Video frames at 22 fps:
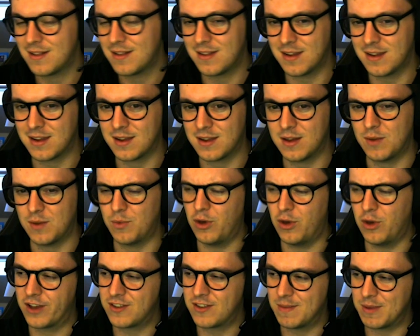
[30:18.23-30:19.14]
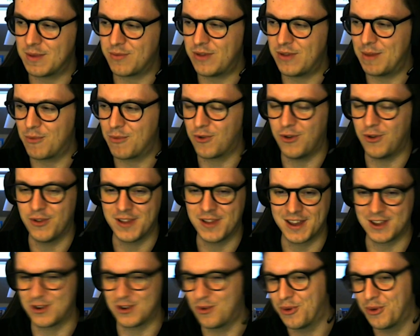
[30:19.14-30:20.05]
Like, well, except ephemeral. Like,
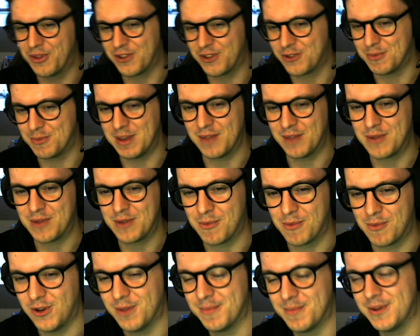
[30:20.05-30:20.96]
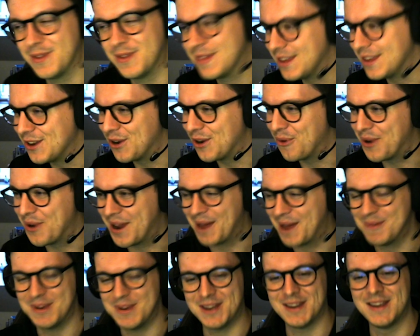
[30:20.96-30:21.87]
you don't want this to be ephemeral, but you know what I
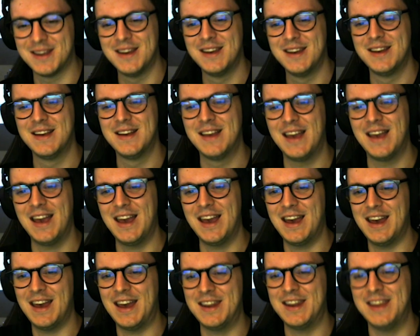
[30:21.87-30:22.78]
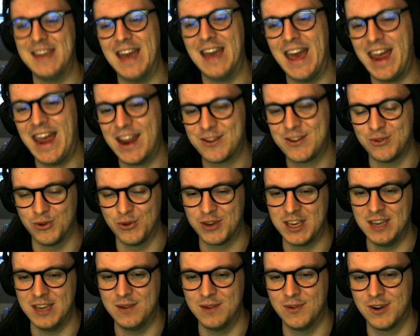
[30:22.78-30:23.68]
mean. Any actual
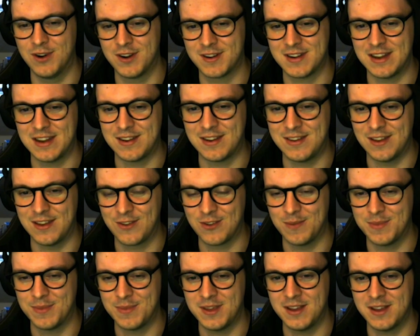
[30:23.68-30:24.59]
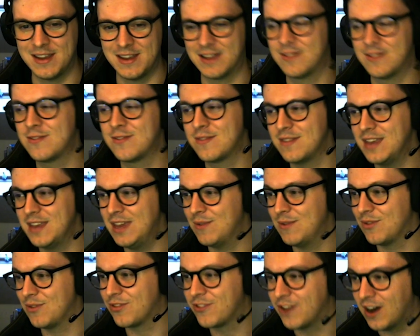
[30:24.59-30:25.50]
keyword that does something, like
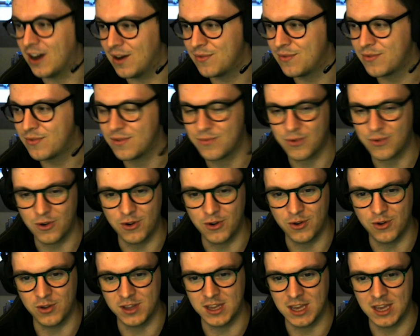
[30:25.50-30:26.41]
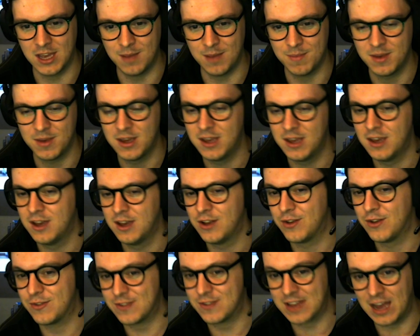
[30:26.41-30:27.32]
even tough for early game,
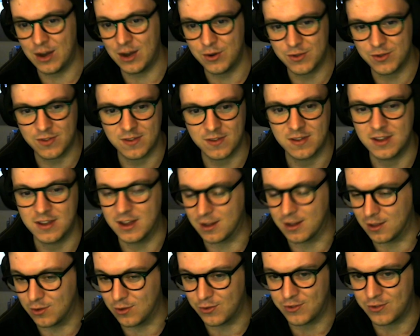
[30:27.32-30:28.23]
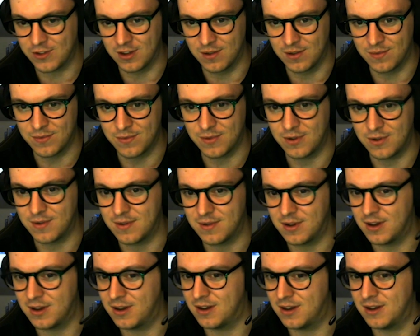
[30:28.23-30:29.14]
scout, elusive,
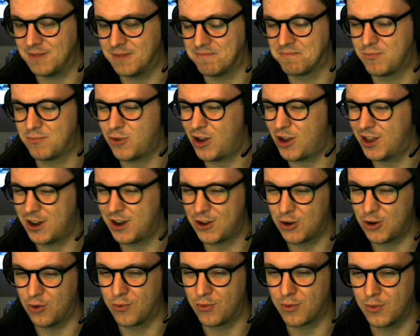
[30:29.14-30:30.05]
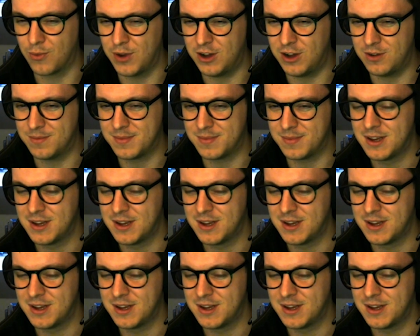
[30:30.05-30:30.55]
probably not overwhelm.